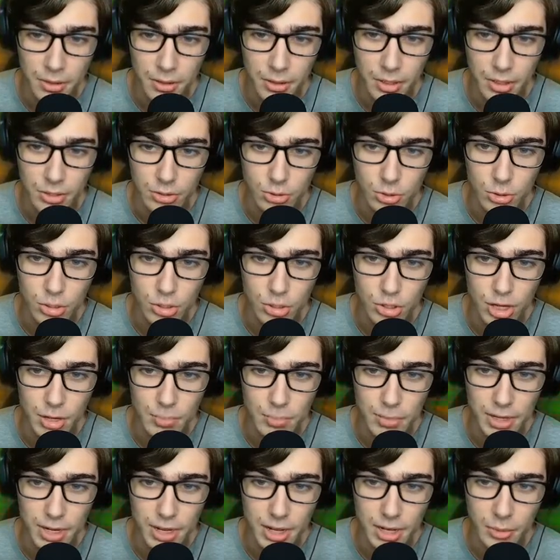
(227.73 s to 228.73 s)
Alright, let's go to
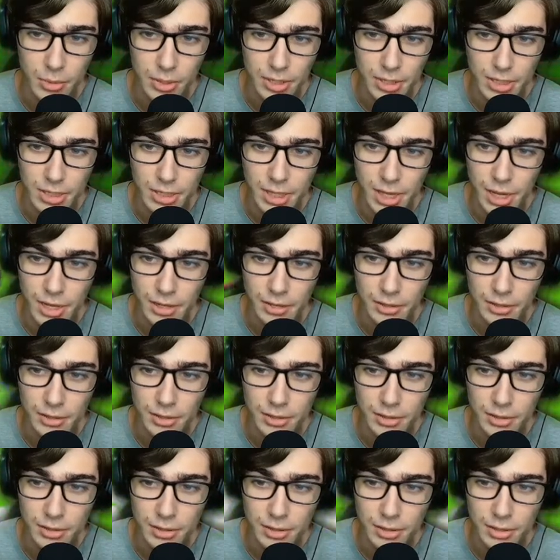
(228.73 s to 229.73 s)
Jump Monado again.
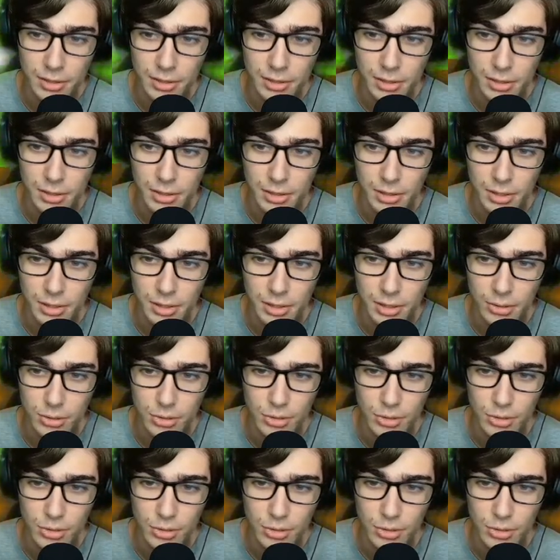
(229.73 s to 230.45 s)
I